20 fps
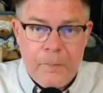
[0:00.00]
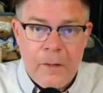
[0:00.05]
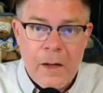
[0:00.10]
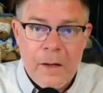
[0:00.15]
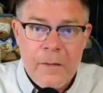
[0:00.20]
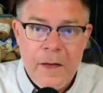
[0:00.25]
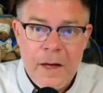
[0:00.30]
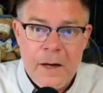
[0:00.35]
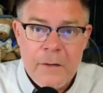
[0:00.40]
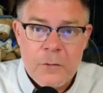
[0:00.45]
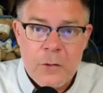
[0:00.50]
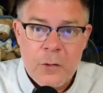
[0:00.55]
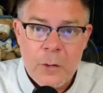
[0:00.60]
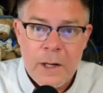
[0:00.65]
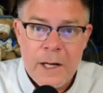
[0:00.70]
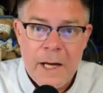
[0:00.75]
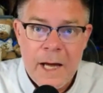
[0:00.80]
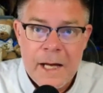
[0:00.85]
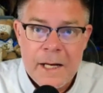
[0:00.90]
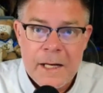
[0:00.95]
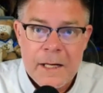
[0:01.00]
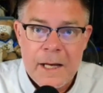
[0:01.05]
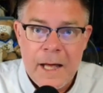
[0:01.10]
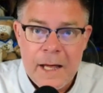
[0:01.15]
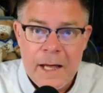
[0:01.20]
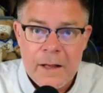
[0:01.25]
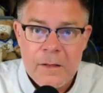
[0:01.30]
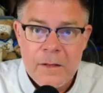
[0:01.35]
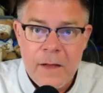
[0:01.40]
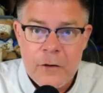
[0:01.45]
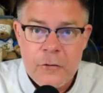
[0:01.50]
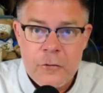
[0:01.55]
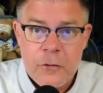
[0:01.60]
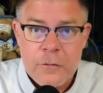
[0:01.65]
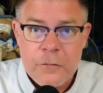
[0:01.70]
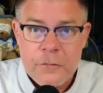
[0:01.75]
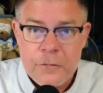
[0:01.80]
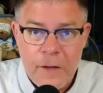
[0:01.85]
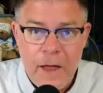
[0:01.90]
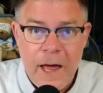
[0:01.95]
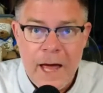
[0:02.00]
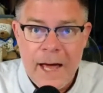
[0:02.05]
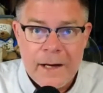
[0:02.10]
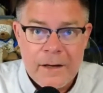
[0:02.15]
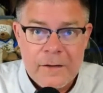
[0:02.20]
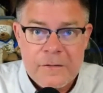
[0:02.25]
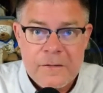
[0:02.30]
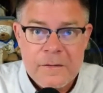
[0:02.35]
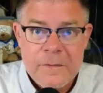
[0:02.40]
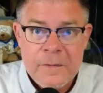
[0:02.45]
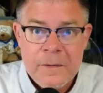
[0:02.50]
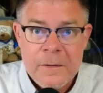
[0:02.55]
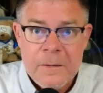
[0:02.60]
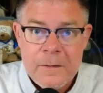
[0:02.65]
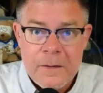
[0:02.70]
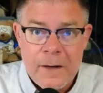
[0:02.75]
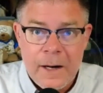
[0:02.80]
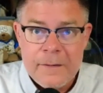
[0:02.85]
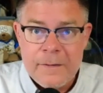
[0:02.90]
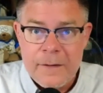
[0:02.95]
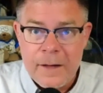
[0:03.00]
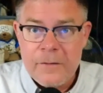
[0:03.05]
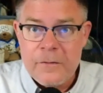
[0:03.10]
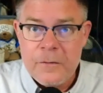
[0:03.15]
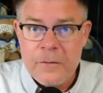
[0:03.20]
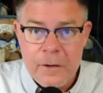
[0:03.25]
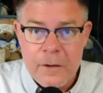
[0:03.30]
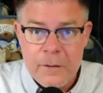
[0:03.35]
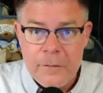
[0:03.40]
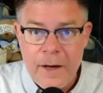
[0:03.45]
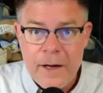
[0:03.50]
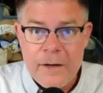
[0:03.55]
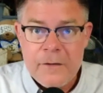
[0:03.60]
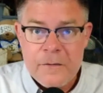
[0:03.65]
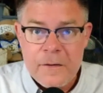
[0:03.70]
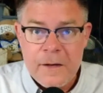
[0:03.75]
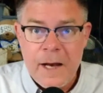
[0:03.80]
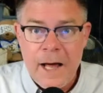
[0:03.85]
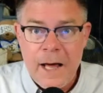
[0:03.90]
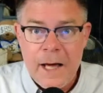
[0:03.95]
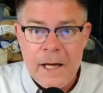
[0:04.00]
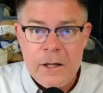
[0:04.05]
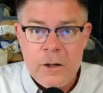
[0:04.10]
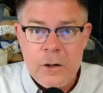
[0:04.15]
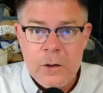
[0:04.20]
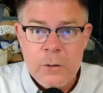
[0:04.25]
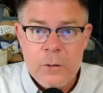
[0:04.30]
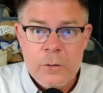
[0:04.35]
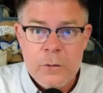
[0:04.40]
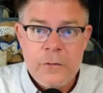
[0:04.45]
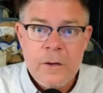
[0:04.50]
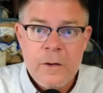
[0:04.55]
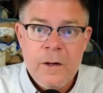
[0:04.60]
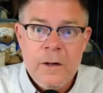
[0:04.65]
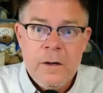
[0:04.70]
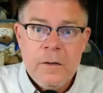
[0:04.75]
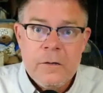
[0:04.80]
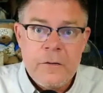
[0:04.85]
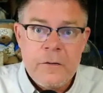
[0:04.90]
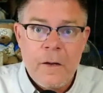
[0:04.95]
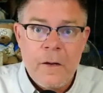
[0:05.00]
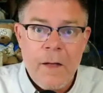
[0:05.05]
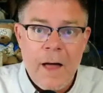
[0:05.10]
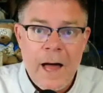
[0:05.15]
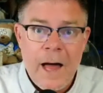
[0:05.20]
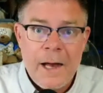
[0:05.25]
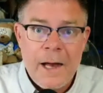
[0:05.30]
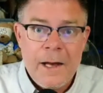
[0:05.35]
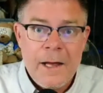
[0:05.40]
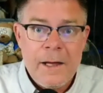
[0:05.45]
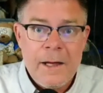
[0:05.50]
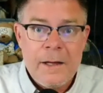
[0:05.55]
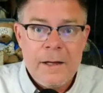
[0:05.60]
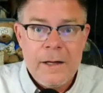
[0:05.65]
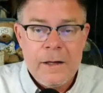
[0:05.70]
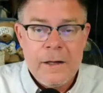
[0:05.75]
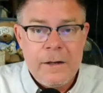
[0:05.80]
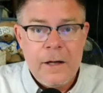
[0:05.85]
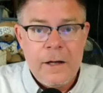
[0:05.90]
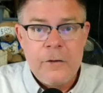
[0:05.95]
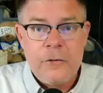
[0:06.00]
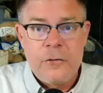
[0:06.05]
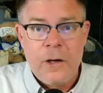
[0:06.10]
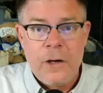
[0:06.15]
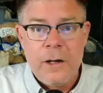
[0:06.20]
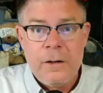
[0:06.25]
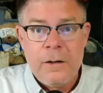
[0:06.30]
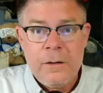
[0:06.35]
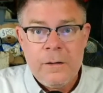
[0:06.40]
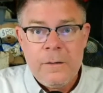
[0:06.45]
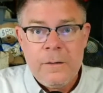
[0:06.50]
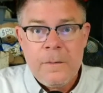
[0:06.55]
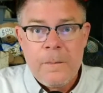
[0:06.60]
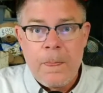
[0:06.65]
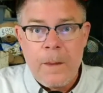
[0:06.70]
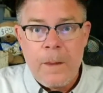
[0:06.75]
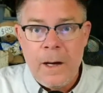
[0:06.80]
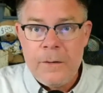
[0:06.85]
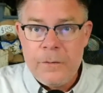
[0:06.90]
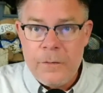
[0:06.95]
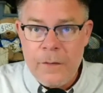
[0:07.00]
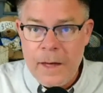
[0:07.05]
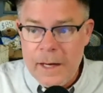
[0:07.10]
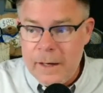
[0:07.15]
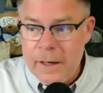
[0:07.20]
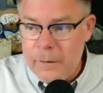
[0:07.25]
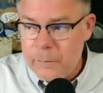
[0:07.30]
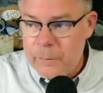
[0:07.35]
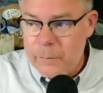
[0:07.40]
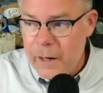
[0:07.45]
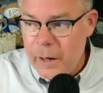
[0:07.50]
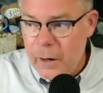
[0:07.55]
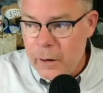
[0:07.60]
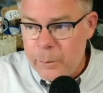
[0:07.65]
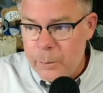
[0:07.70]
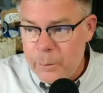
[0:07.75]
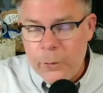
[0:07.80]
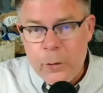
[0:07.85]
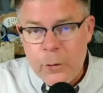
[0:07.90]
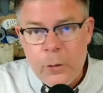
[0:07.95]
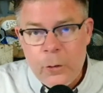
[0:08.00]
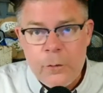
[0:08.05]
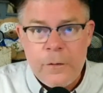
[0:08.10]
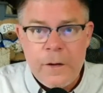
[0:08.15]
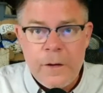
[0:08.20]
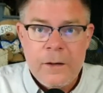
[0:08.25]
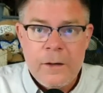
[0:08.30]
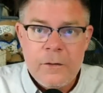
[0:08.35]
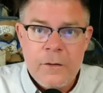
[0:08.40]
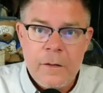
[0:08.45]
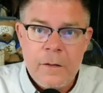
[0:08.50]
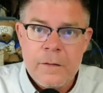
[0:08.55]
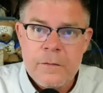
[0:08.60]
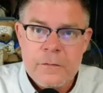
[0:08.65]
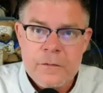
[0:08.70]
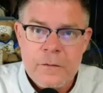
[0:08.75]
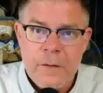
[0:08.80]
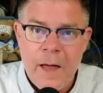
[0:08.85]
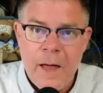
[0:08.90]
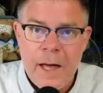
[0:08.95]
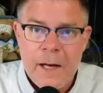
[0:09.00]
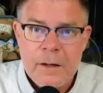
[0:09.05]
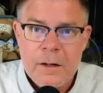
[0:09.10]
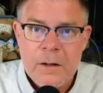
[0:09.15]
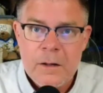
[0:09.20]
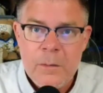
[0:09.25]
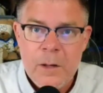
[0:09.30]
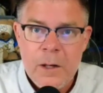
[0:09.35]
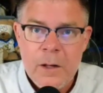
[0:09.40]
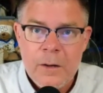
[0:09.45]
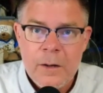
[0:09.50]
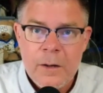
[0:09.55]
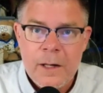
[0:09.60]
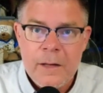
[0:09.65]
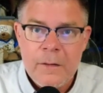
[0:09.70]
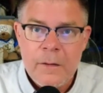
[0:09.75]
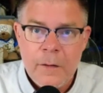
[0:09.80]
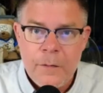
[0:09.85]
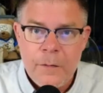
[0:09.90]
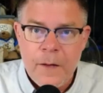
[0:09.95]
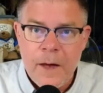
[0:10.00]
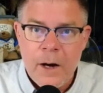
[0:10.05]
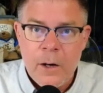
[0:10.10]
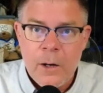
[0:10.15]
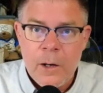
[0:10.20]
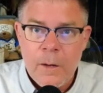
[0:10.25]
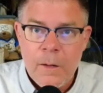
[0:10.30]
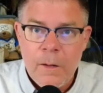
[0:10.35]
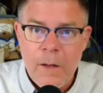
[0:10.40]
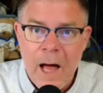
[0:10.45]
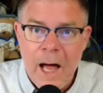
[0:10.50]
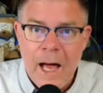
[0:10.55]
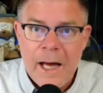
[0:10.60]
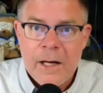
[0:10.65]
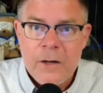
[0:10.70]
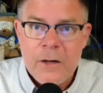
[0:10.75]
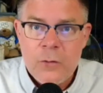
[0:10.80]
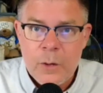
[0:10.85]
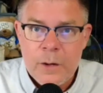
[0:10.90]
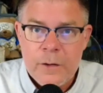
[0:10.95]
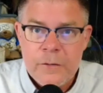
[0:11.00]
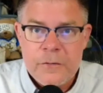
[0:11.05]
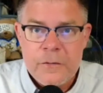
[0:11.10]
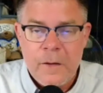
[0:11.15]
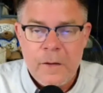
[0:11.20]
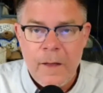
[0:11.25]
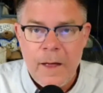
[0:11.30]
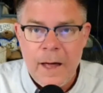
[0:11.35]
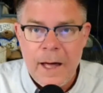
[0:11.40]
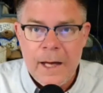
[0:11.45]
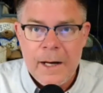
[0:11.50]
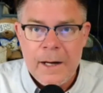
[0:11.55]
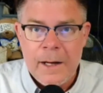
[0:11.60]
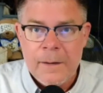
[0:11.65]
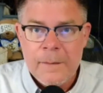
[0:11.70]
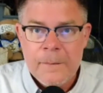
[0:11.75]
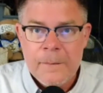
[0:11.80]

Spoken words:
They've created a Ledger Flex, right? That's the device that I use, Solana Edition, right? They are proving to the Solana community that they are aligned with Solana.